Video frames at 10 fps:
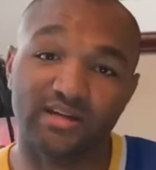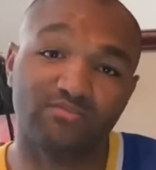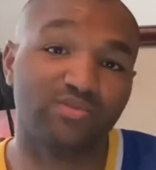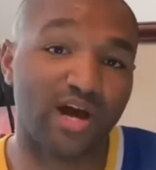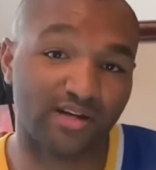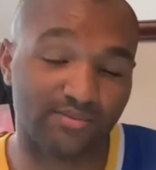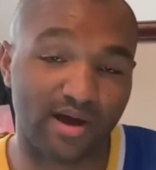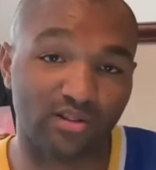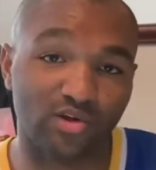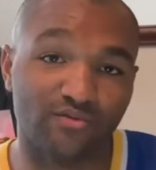talked
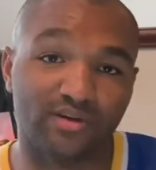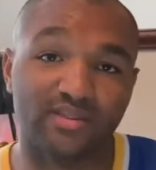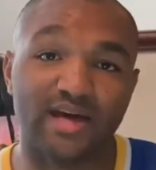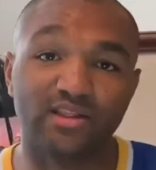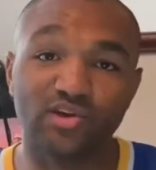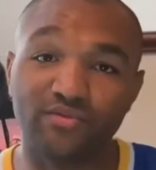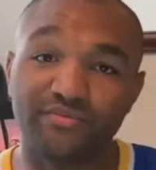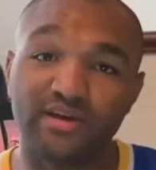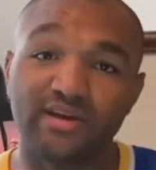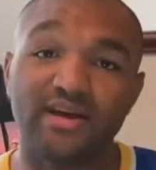about Luffy, that
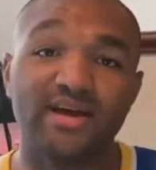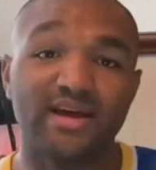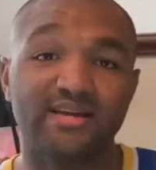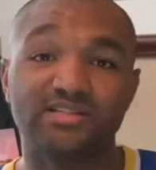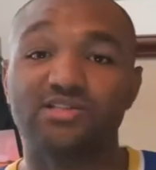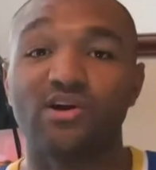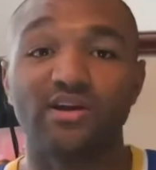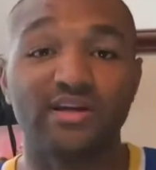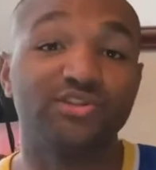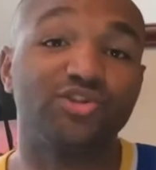Luffy is
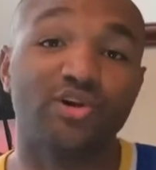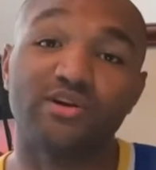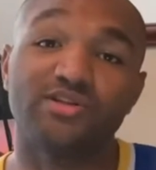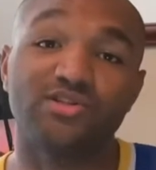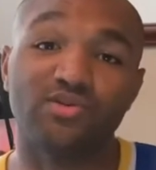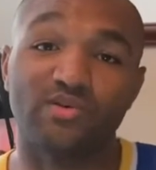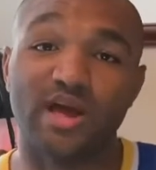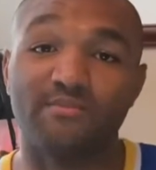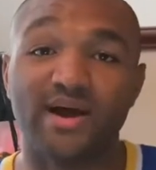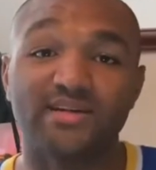starting his journey soon,
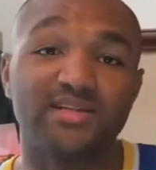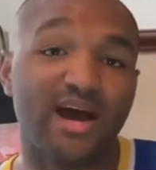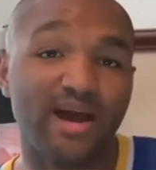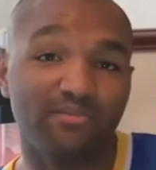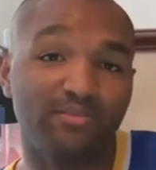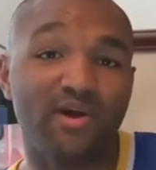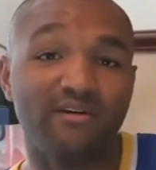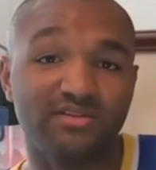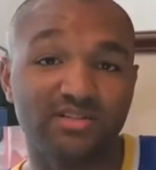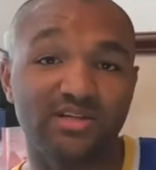and by time the
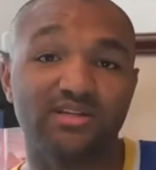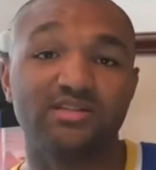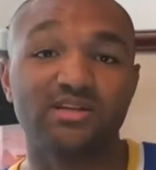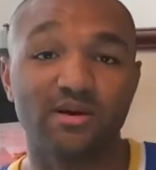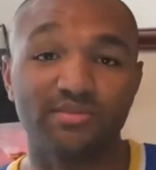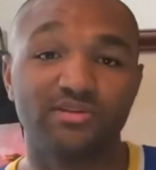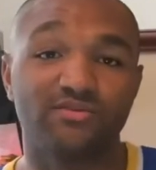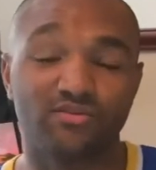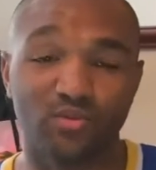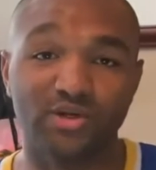prophecy is coming to
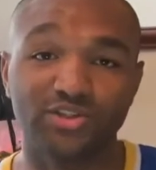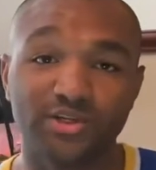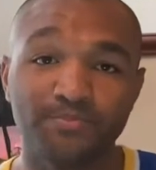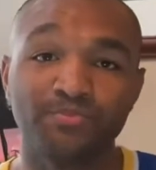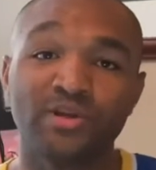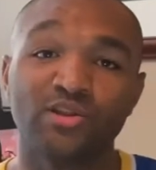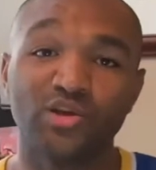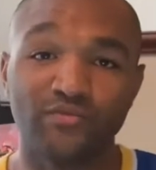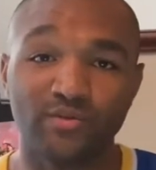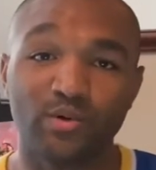fruition,
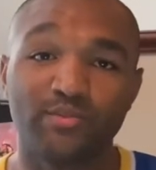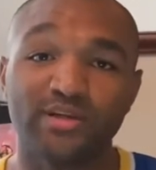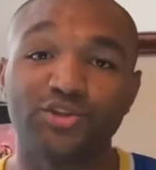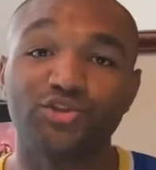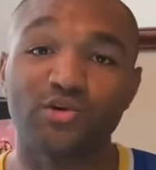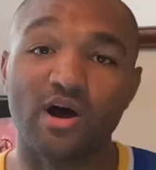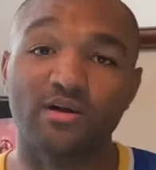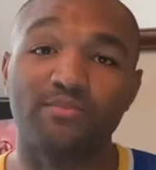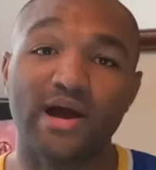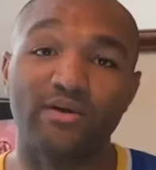Luffy will be a
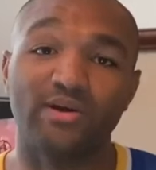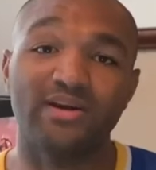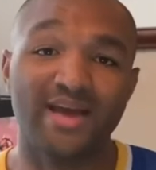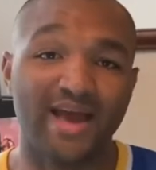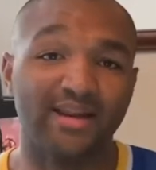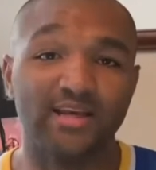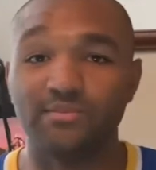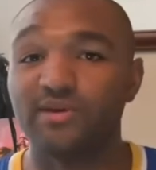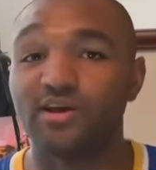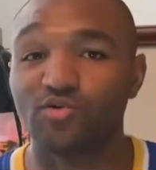strong pirate, and
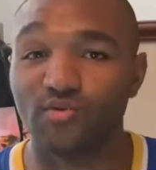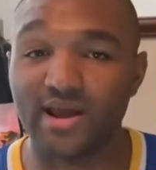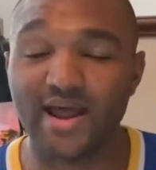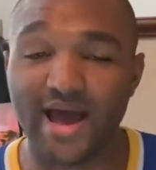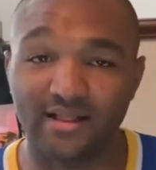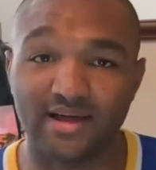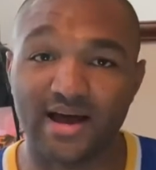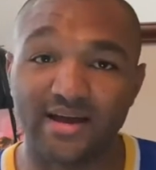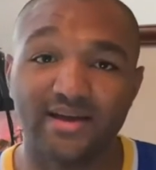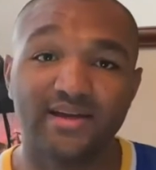he'd be a great
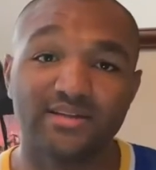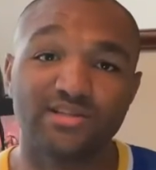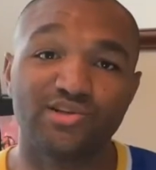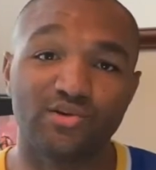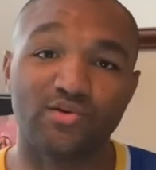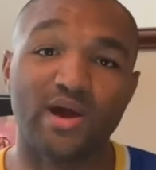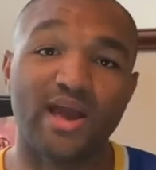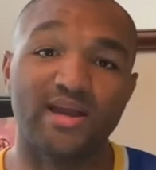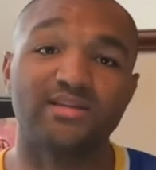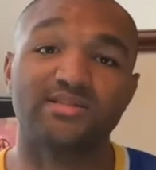ally to
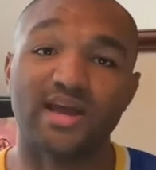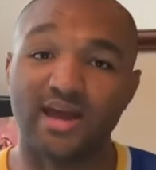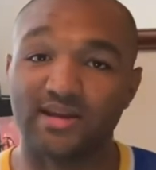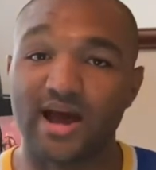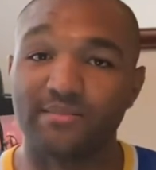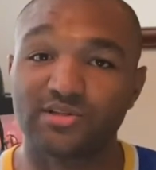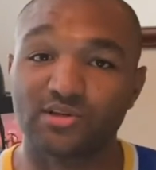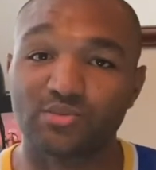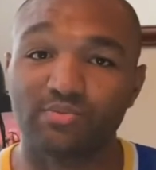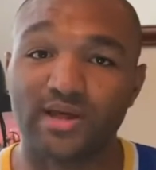Ace and
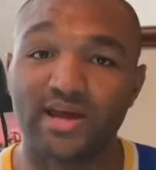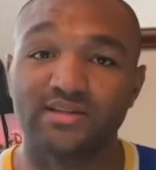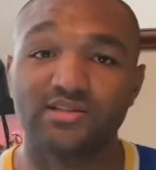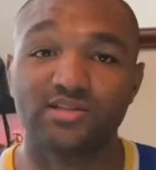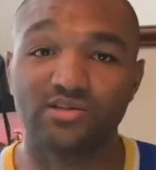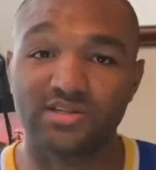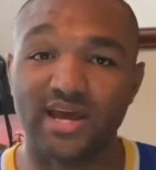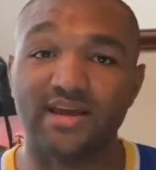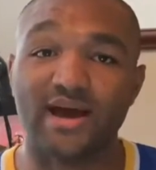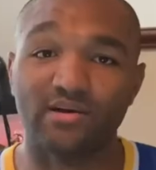Yamato's plan to
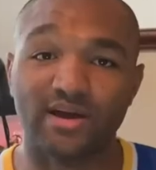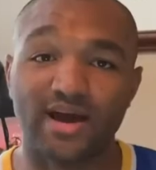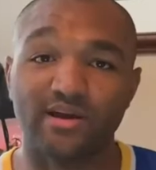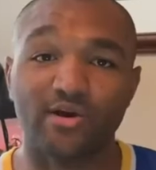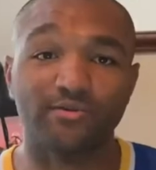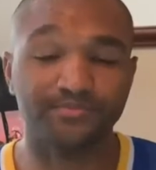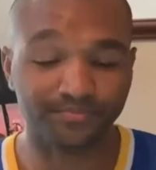take out Kaido